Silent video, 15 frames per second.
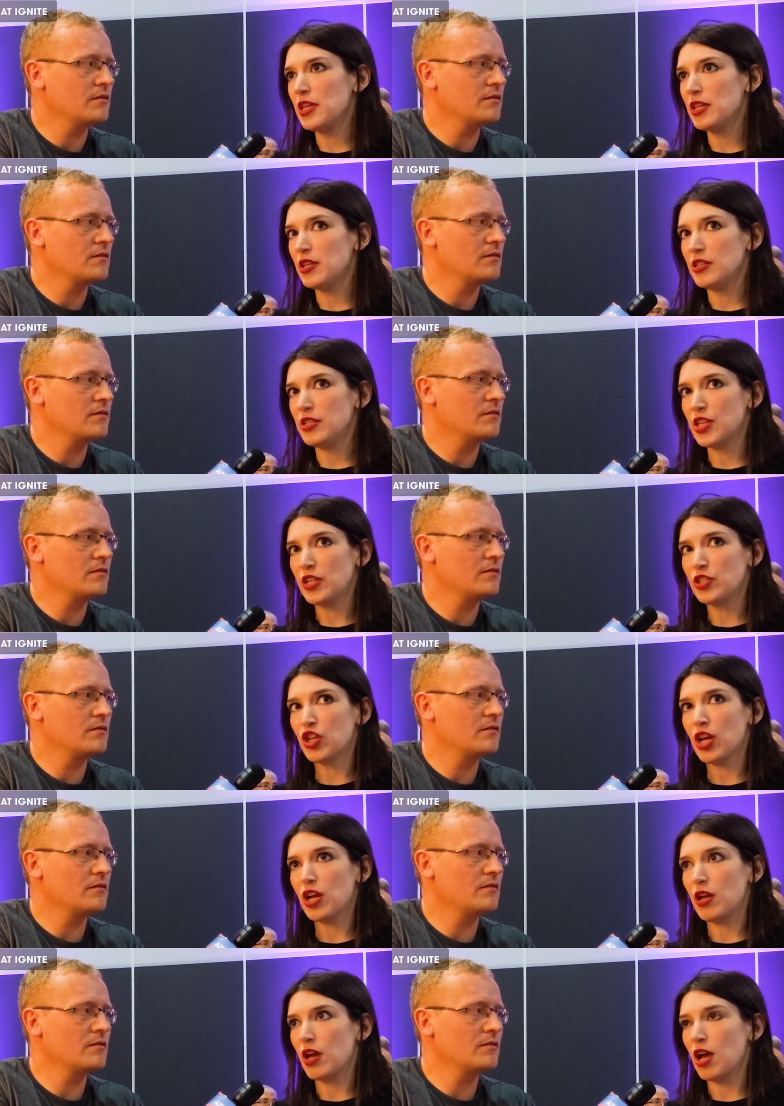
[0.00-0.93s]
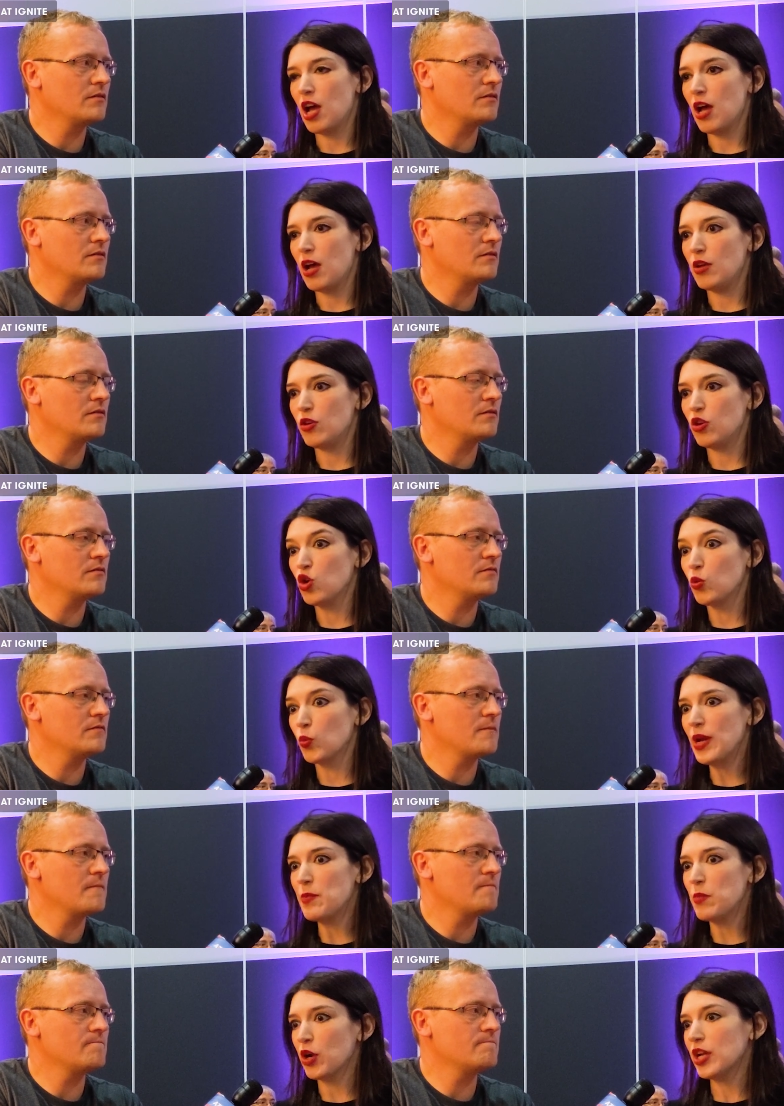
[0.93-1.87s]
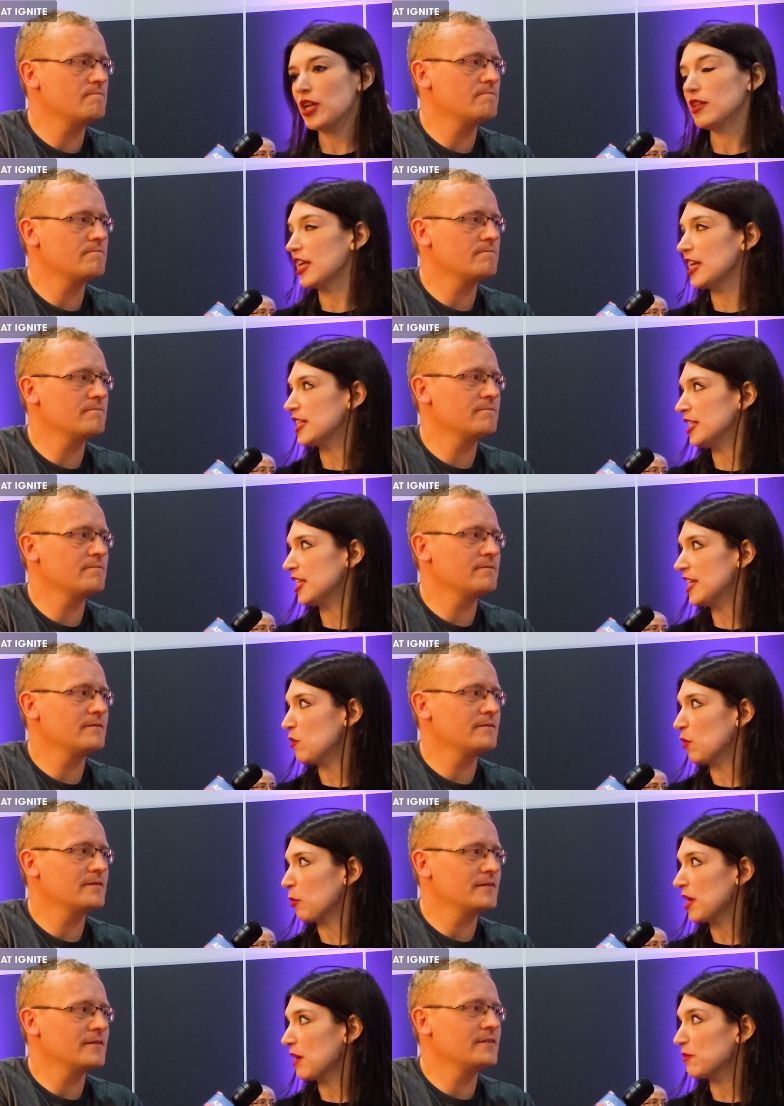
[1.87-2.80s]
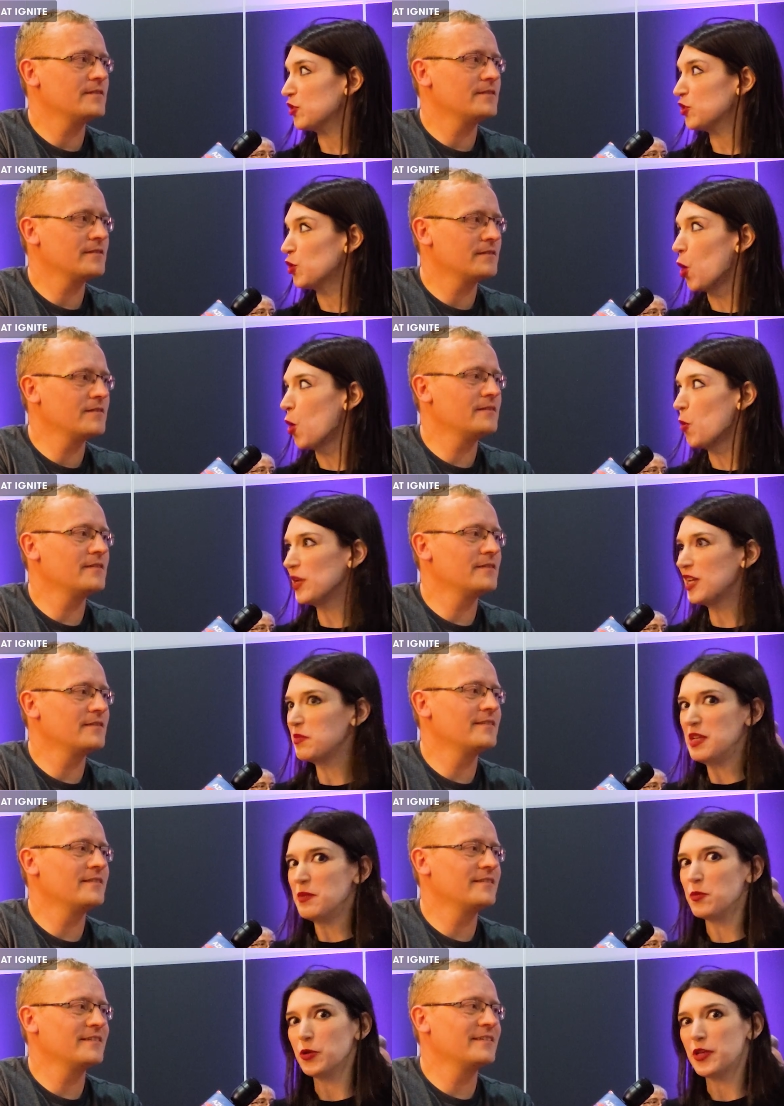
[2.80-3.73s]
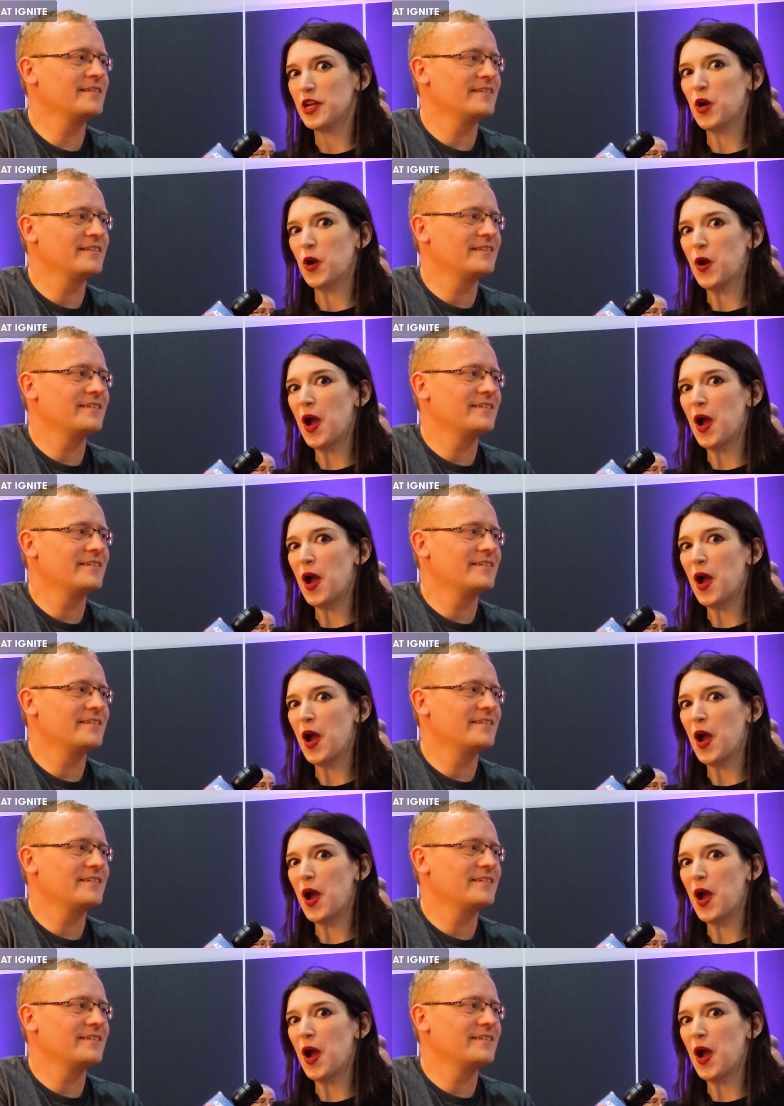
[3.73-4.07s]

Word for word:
Speaker 1: in such a uh, great market like Sydney, where we have so many people here.